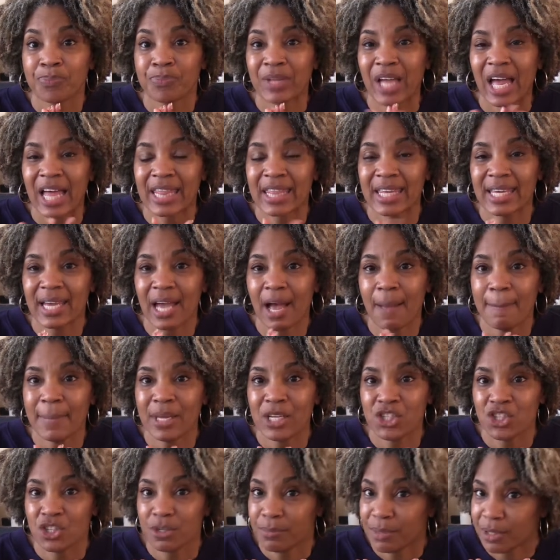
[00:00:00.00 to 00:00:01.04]
I think I
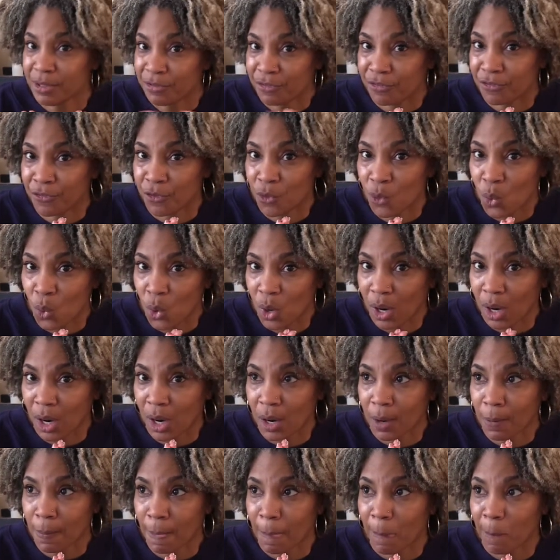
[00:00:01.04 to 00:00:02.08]
mentioned
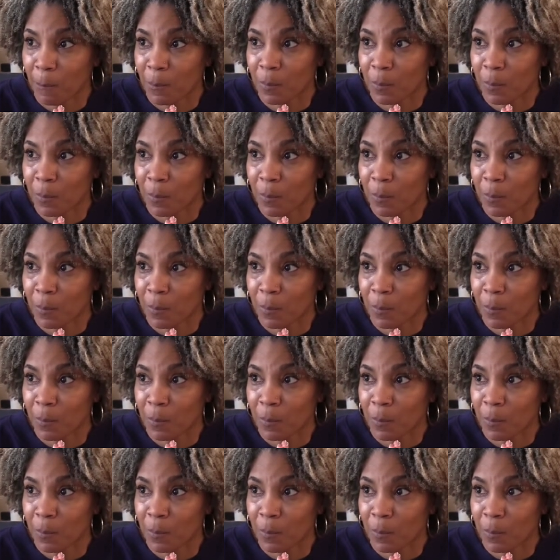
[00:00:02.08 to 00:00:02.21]
before,